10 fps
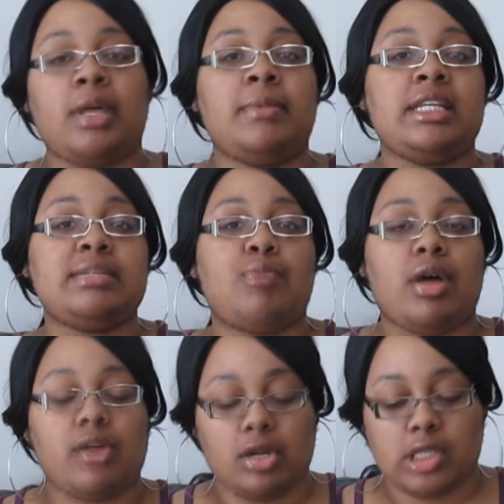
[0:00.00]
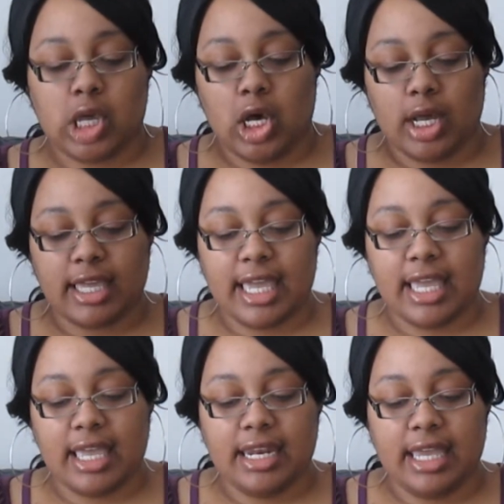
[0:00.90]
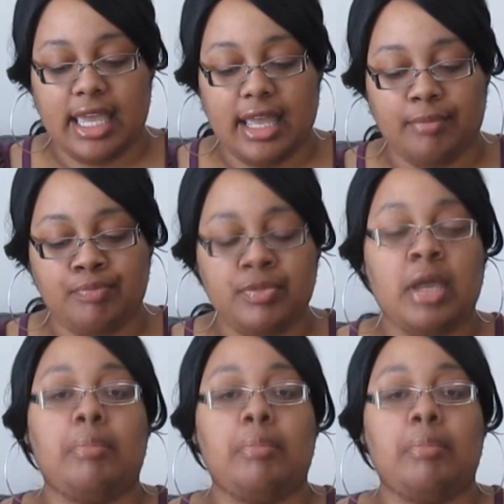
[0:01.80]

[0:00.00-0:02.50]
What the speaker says: him and his brother are talking, and